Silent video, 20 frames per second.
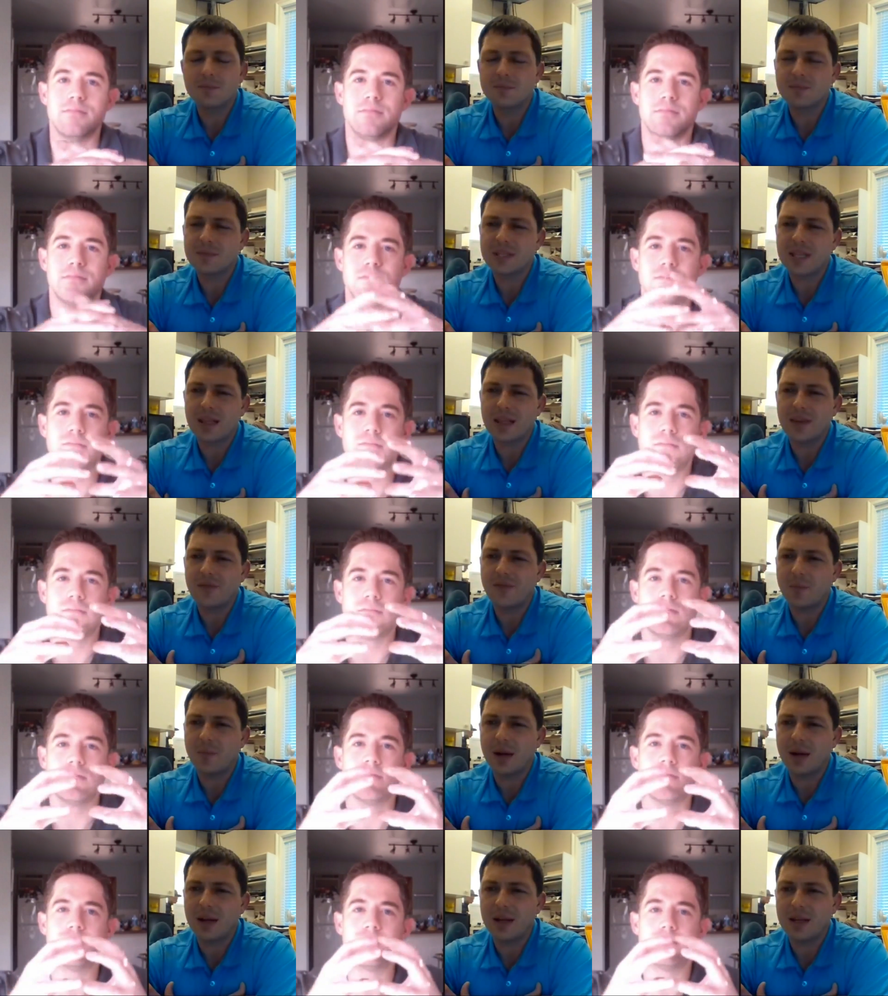Speaker 1: Tell
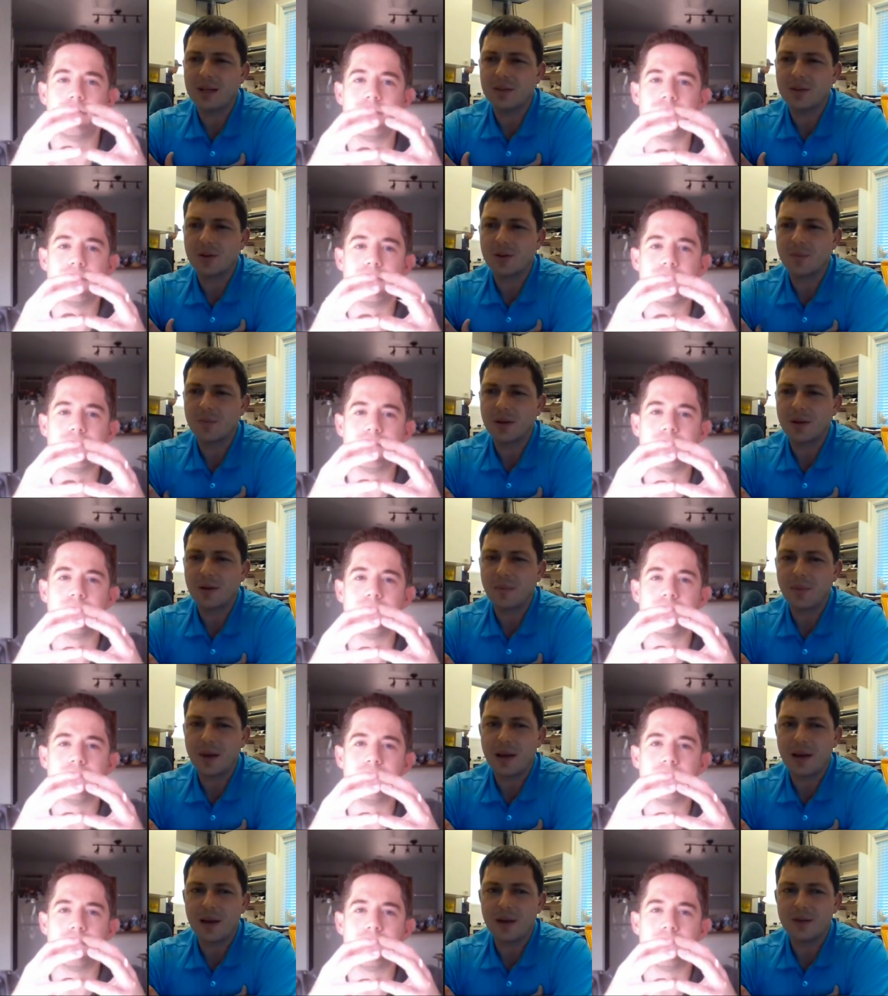everybody a little bit
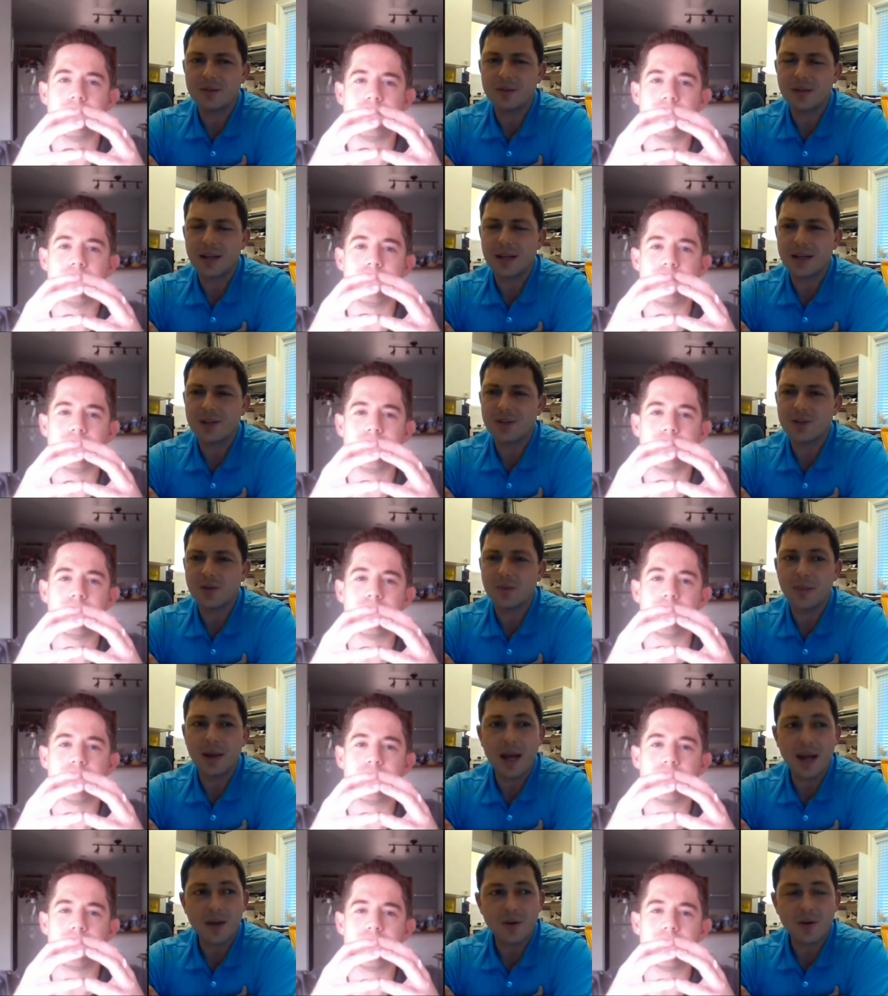about, I guess, your
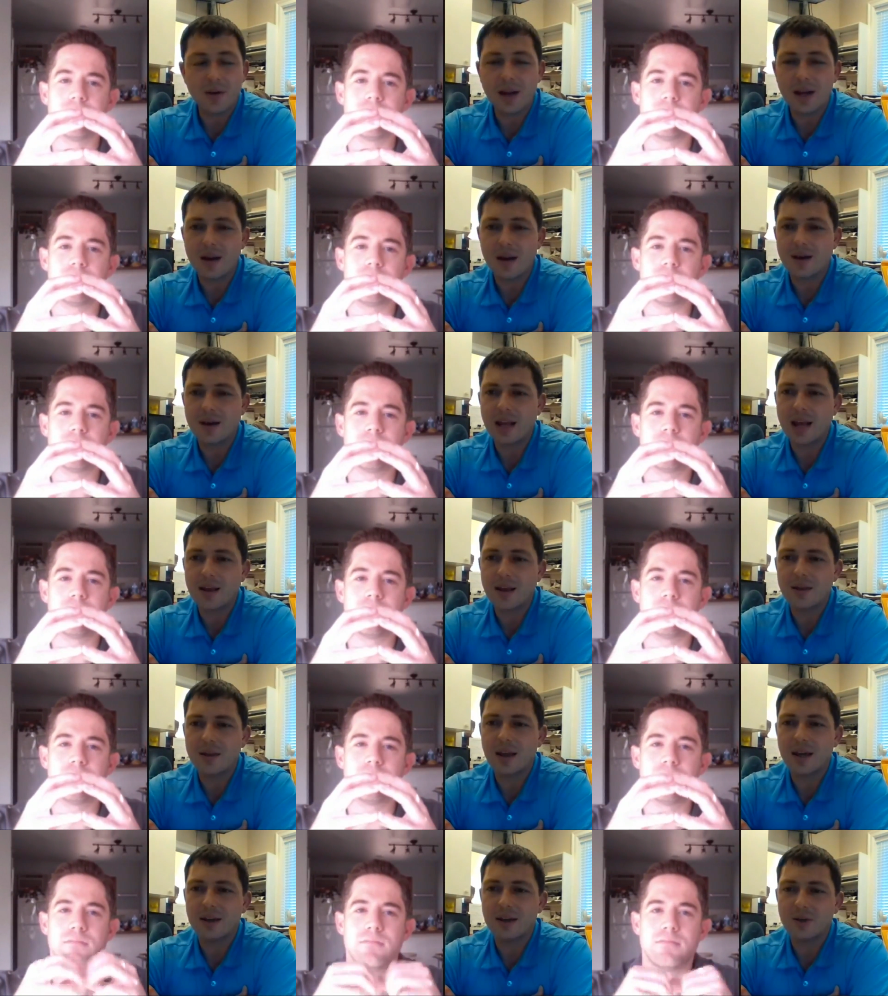background, how you
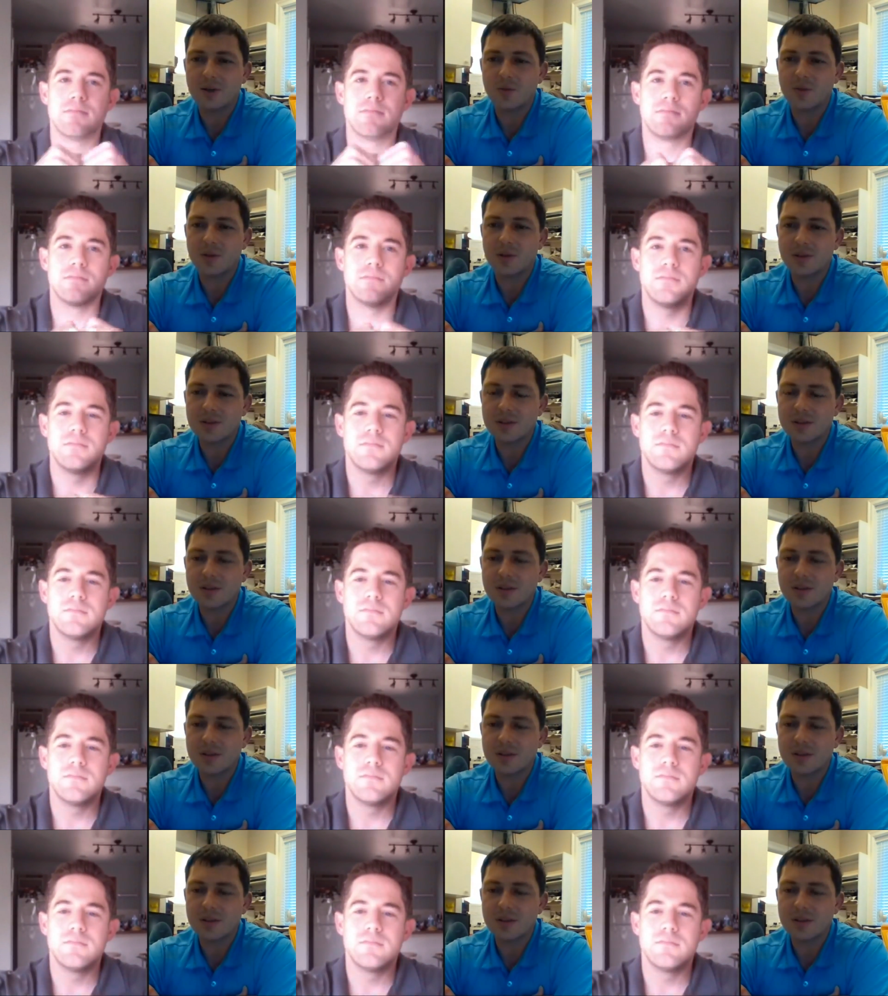got into real